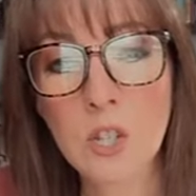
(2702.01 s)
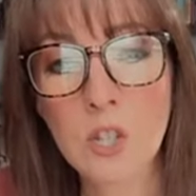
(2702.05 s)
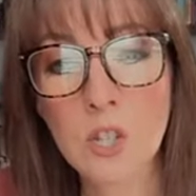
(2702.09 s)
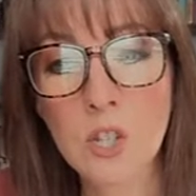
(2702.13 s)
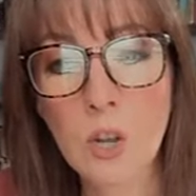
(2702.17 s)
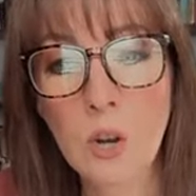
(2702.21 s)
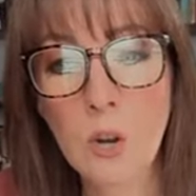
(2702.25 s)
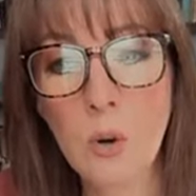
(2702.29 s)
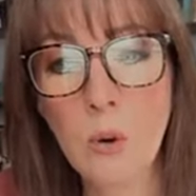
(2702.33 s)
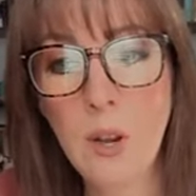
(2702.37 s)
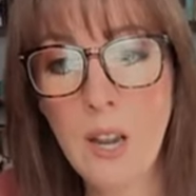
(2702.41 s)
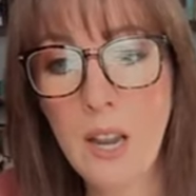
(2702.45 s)

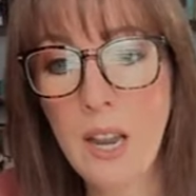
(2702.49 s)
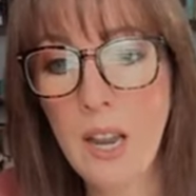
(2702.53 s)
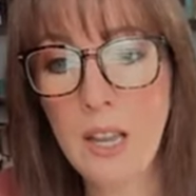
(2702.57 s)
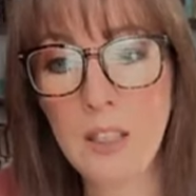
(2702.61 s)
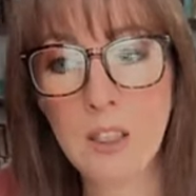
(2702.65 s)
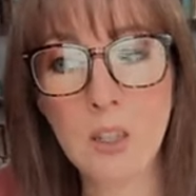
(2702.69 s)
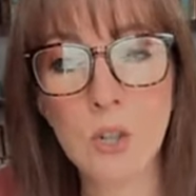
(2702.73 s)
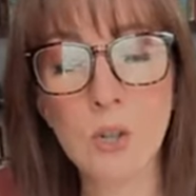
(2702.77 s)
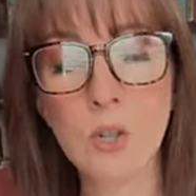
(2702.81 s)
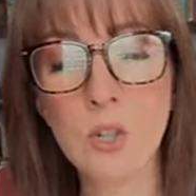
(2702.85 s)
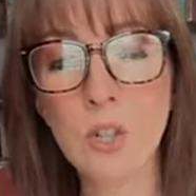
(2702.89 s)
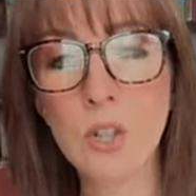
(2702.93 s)
So
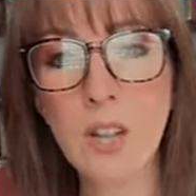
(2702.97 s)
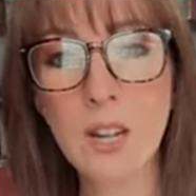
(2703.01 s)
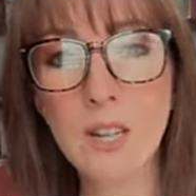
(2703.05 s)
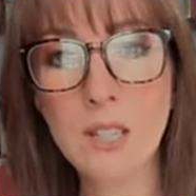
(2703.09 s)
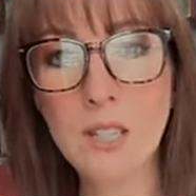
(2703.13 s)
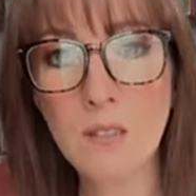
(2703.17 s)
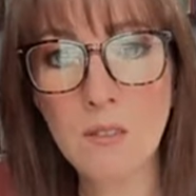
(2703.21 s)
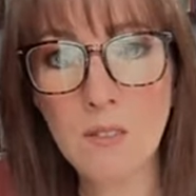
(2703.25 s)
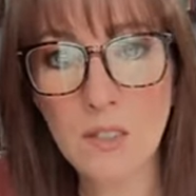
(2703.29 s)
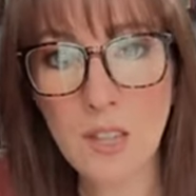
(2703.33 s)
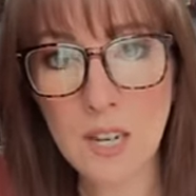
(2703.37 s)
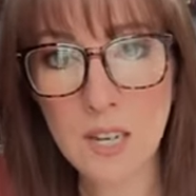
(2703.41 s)
there's
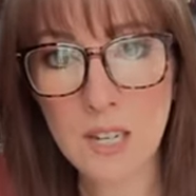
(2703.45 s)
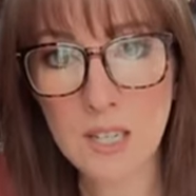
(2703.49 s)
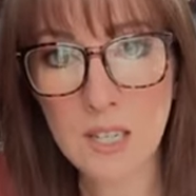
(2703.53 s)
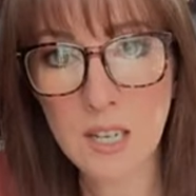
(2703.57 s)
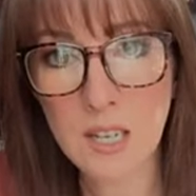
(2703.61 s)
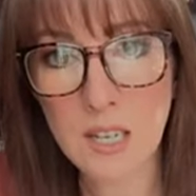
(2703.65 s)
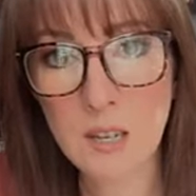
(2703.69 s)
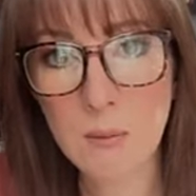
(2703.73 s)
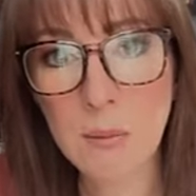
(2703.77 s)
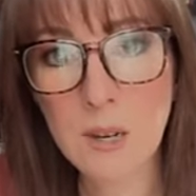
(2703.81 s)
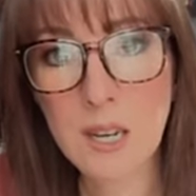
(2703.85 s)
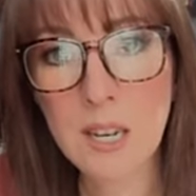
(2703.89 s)
lots of
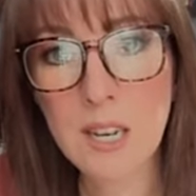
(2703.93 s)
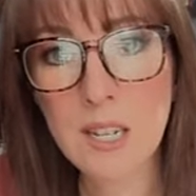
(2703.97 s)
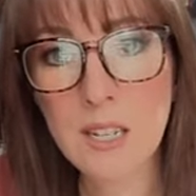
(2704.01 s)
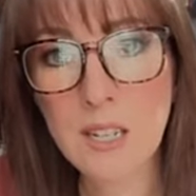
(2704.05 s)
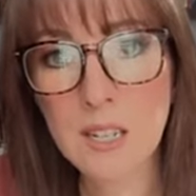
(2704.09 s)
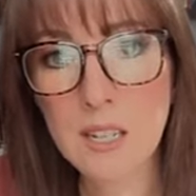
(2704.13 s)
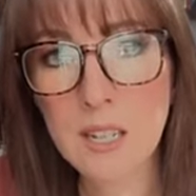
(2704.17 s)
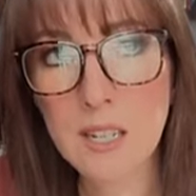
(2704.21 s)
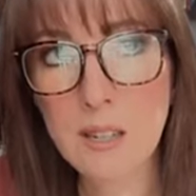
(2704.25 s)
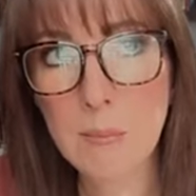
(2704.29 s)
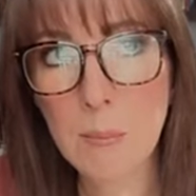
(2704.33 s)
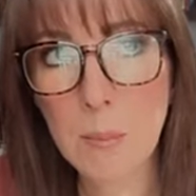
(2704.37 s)
things that can be,
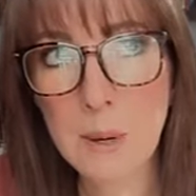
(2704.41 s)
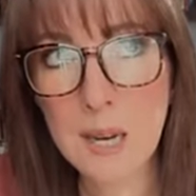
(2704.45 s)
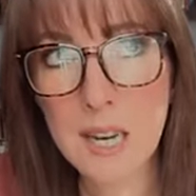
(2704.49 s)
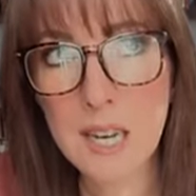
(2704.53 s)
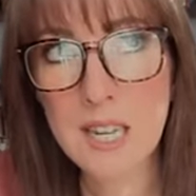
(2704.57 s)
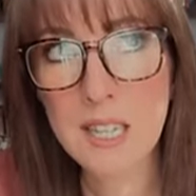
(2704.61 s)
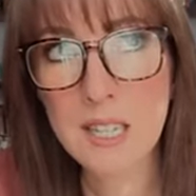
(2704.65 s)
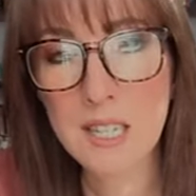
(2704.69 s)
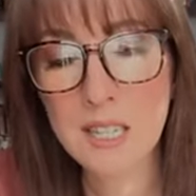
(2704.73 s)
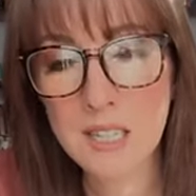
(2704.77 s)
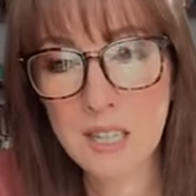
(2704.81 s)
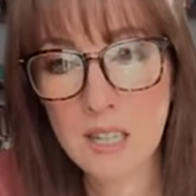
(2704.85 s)
con-
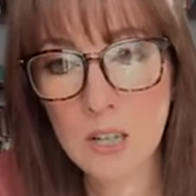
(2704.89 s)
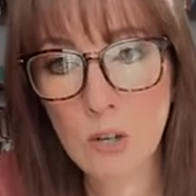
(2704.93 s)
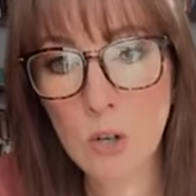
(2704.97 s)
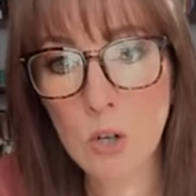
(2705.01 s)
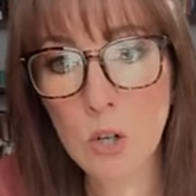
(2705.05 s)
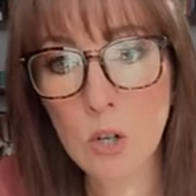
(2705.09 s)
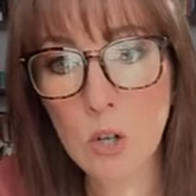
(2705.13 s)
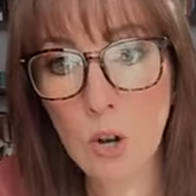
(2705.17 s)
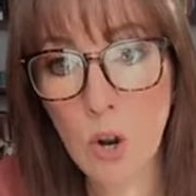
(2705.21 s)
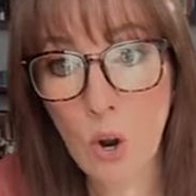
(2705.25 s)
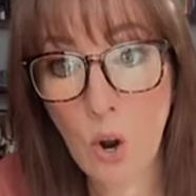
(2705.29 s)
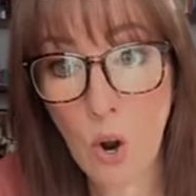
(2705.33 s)
be
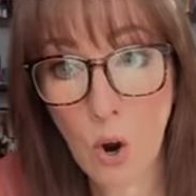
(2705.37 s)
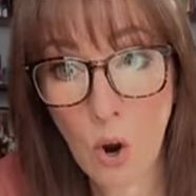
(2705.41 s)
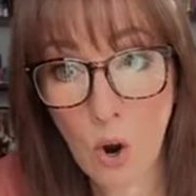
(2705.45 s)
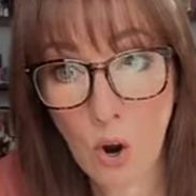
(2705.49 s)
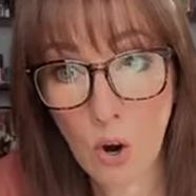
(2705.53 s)
considered